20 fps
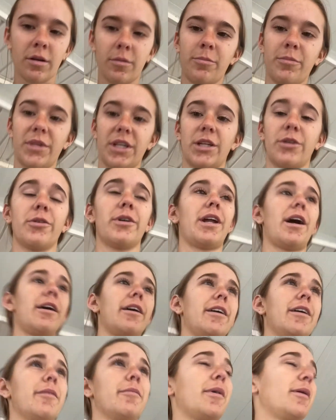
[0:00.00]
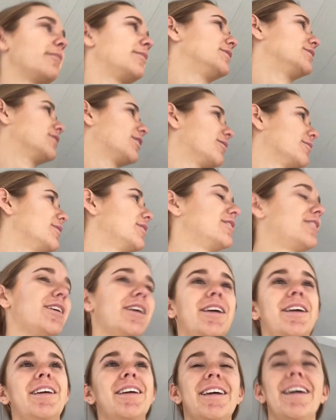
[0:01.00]
Me going out here in my pajamas
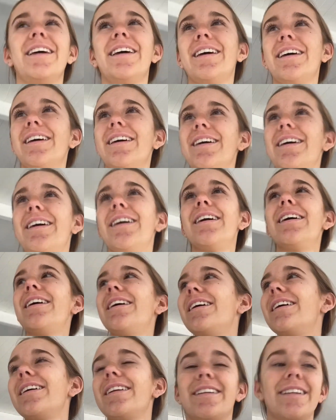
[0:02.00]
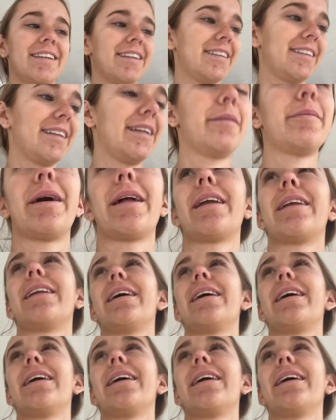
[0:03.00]
to see about a